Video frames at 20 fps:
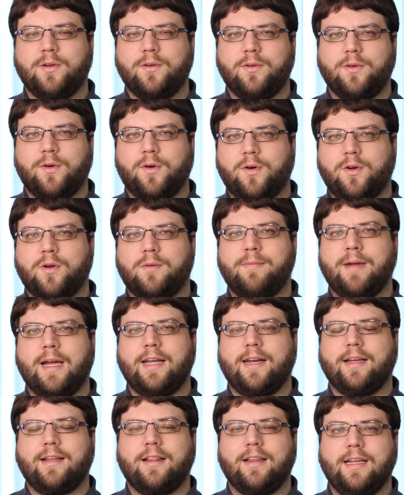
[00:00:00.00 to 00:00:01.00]
to
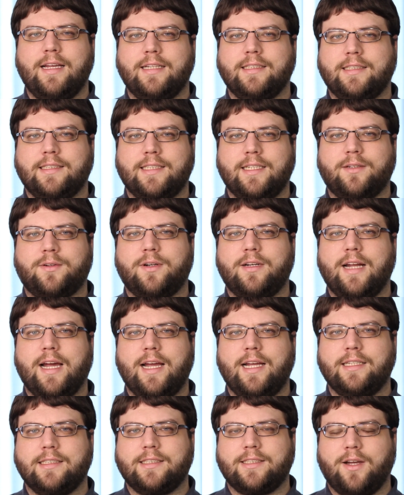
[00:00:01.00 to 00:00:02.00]
automatically
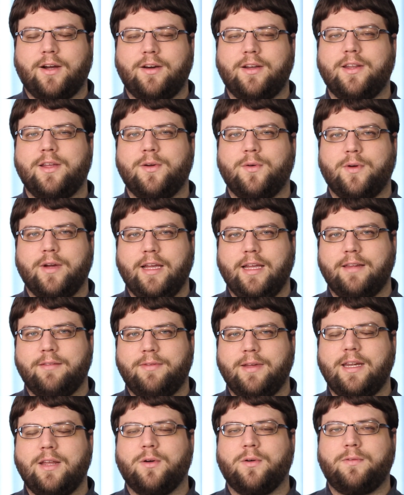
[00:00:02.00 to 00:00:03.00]
synchronize audio
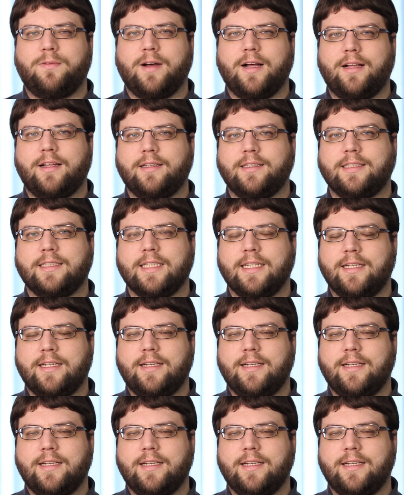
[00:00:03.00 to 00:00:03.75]
and video files